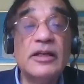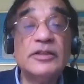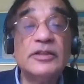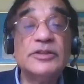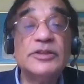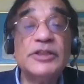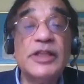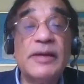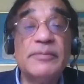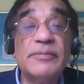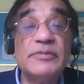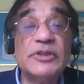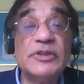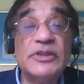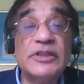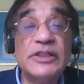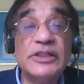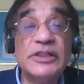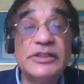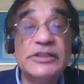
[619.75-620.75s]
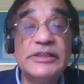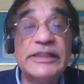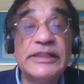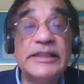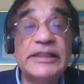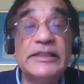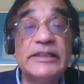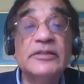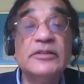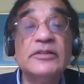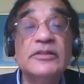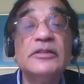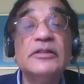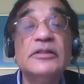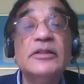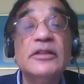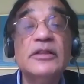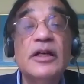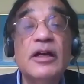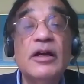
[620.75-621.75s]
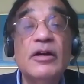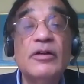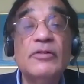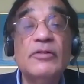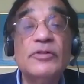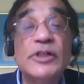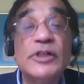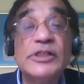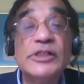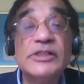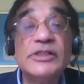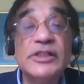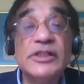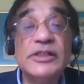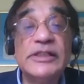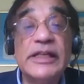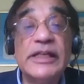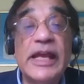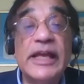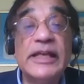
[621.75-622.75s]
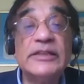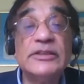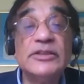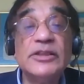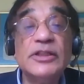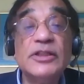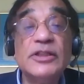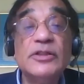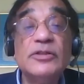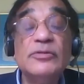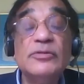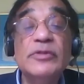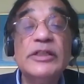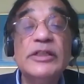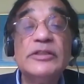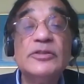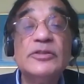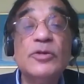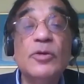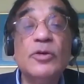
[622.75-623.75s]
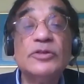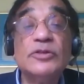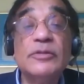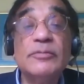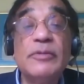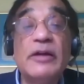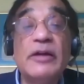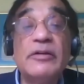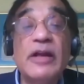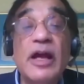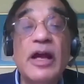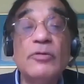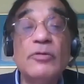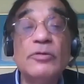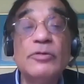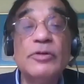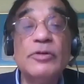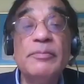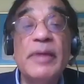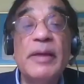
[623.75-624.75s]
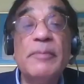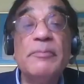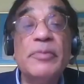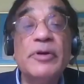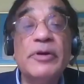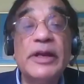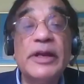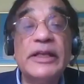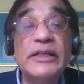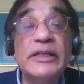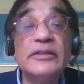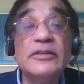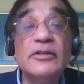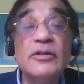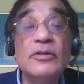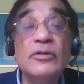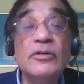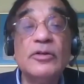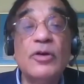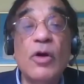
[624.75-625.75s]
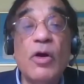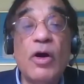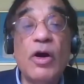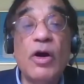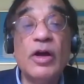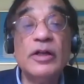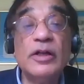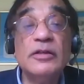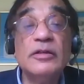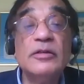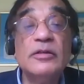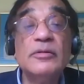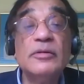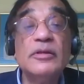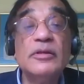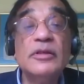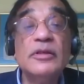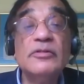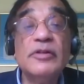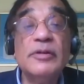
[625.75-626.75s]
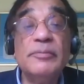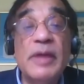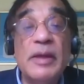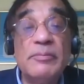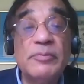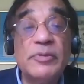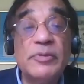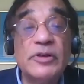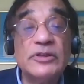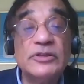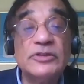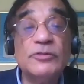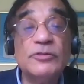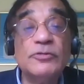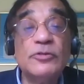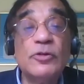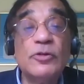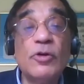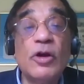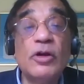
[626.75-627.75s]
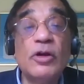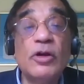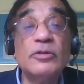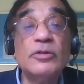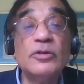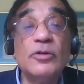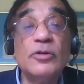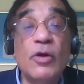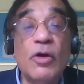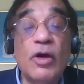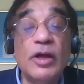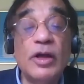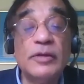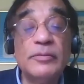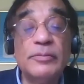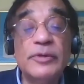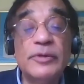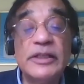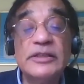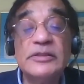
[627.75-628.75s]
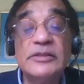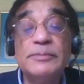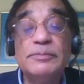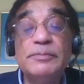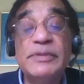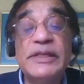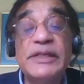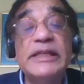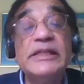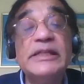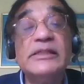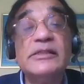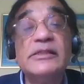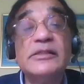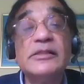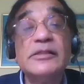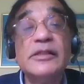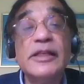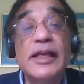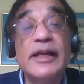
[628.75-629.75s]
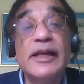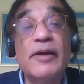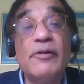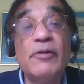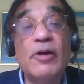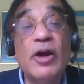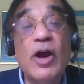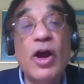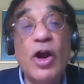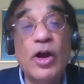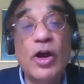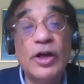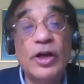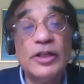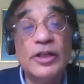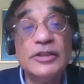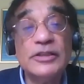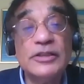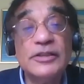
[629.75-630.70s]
chapter 13, verse 38, which talks about how remembering God, remembrance of God brings peace in our heart.